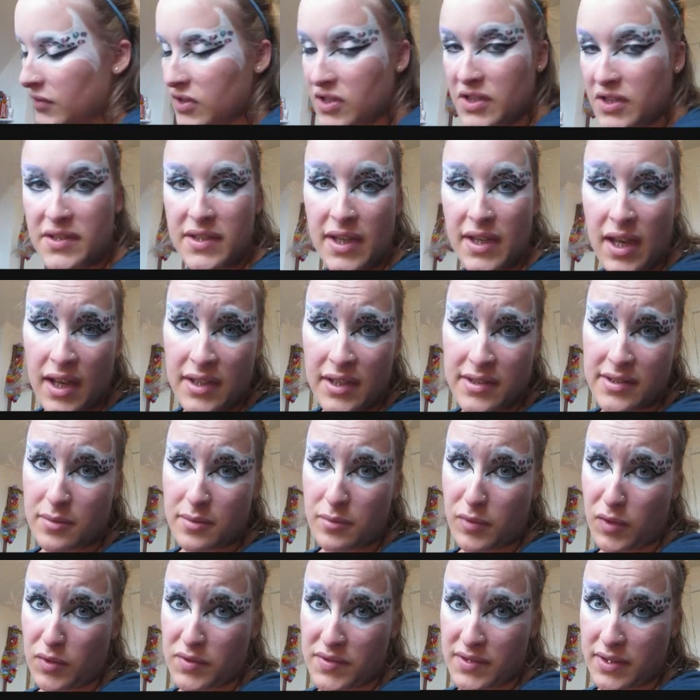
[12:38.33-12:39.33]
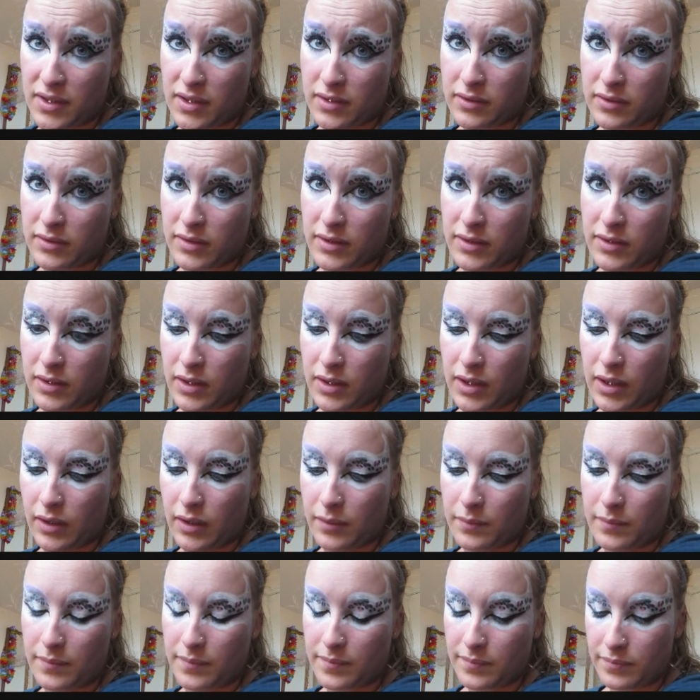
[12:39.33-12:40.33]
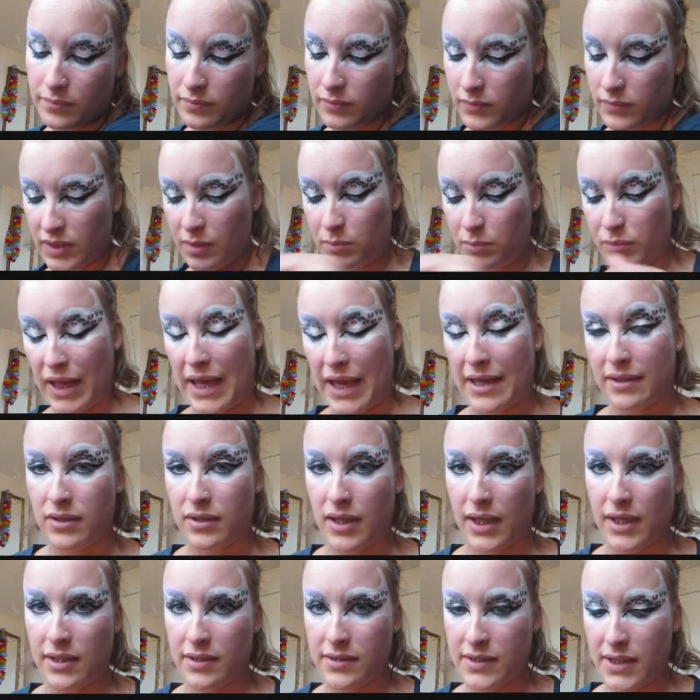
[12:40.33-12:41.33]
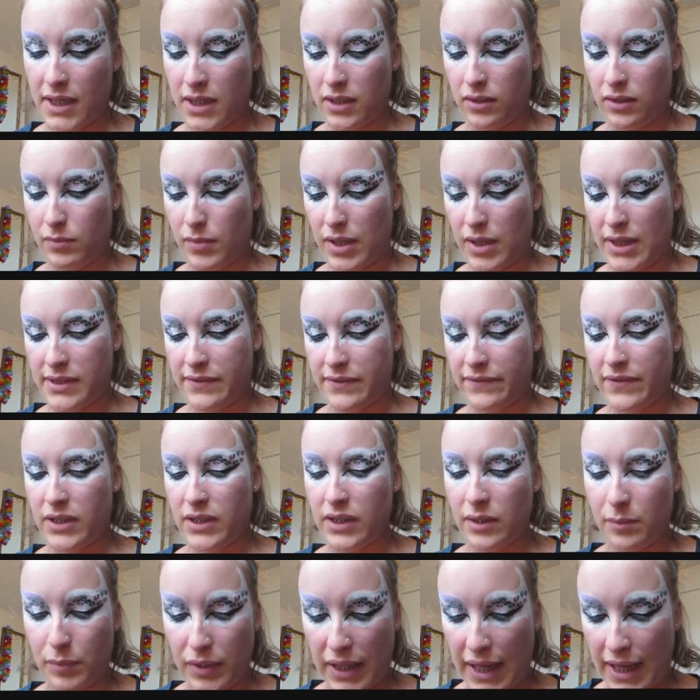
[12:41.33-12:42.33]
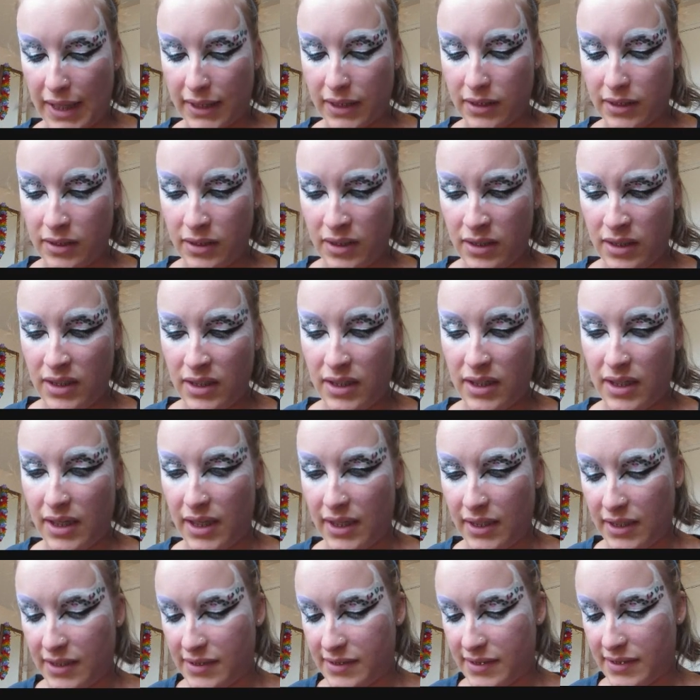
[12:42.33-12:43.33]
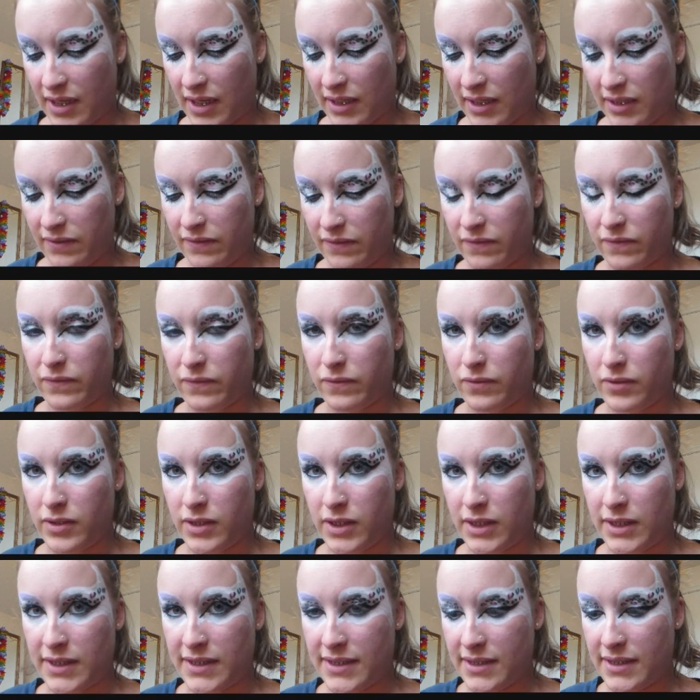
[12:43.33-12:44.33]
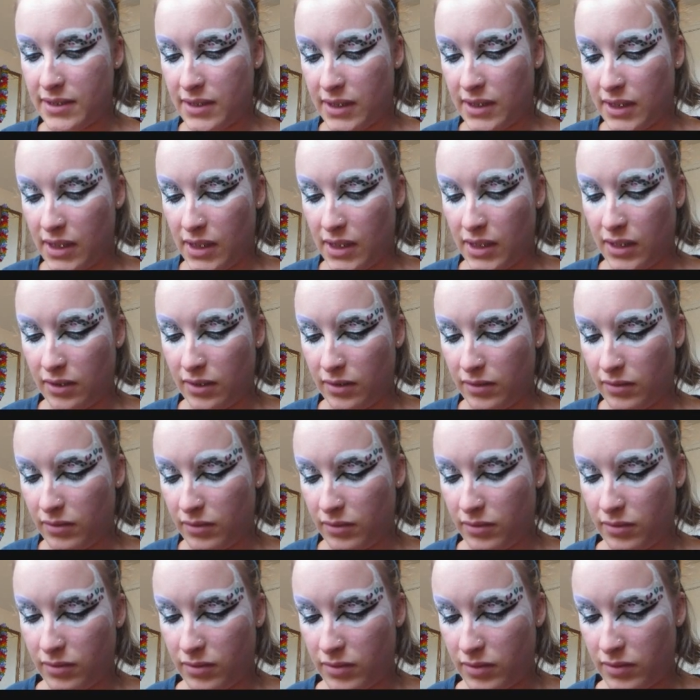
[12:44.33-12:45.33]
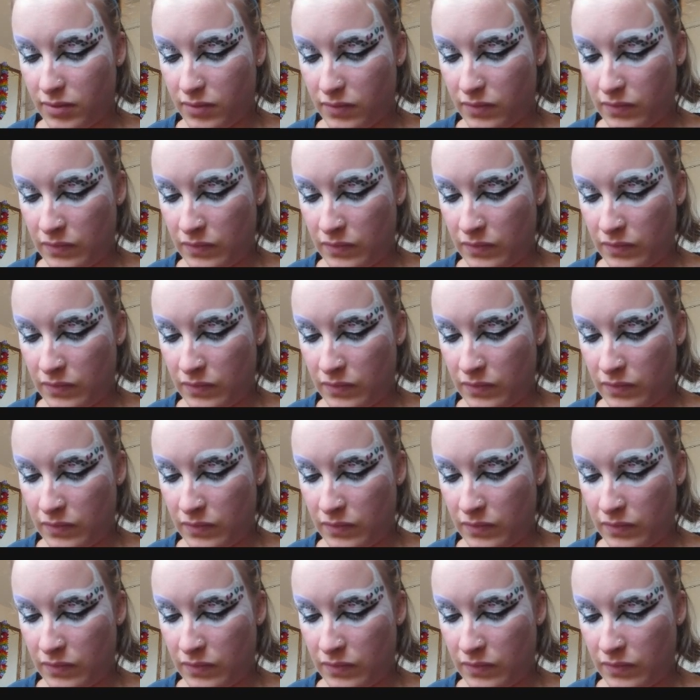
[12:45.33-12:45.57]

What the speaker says: Just to hide some of those dark, the black lines. I know mine's fairly black, and it's kind of really sticky and